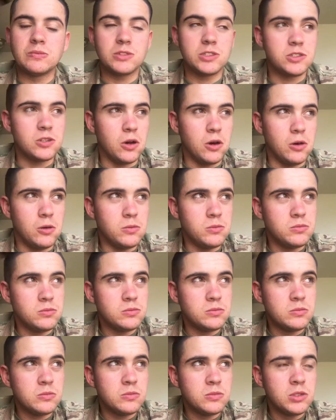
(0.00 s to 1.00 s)
So,
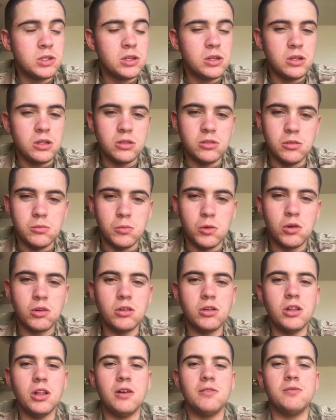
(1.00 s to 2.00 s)
the
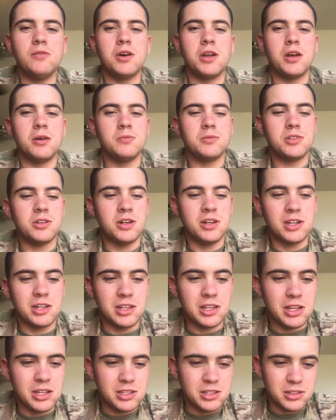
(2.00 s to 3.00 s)
moral of what I'm trying to
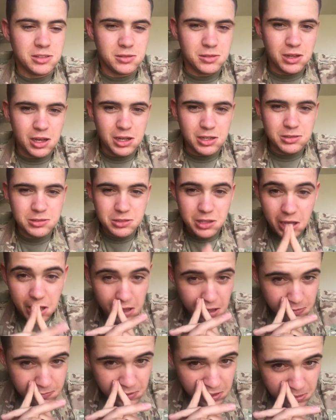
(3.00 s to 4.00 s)
get to you guys. I
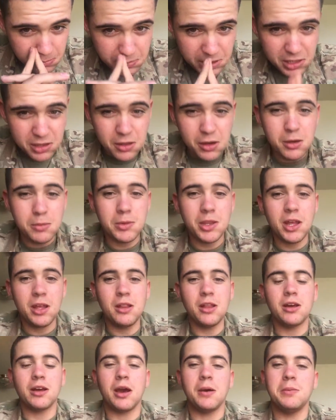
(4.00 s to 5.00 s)
have not been in the Army that
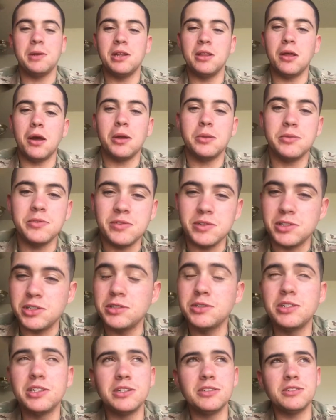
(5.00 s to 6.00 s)
long. I've been in the Army for
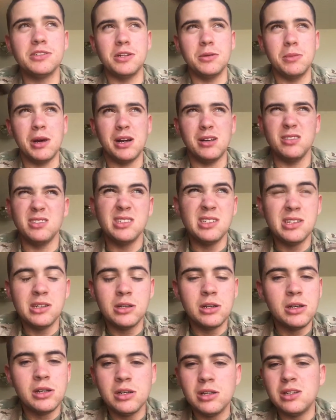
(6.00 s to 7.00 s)
2 years and about
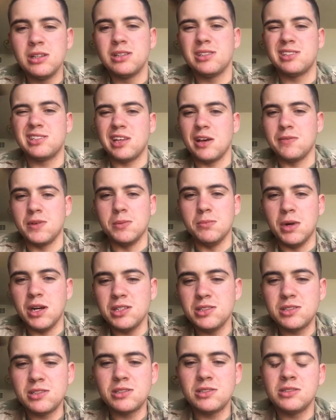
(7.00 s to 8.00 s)
7
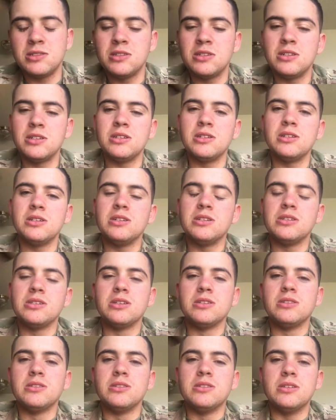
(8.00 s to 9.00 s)
months.
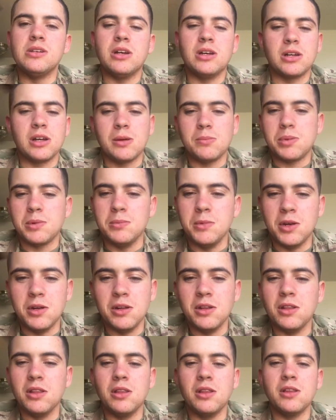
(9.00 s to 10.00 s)
I got
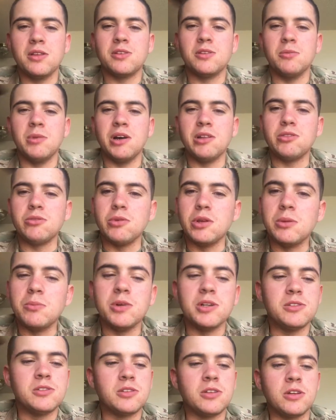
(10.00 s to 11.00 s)
promoted to this about 3
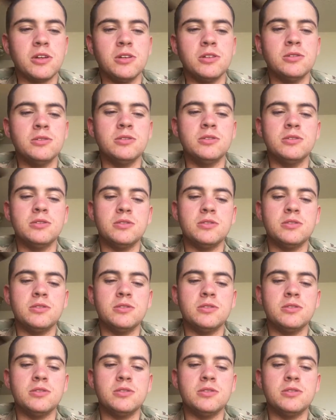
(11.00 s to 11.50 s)
months ago.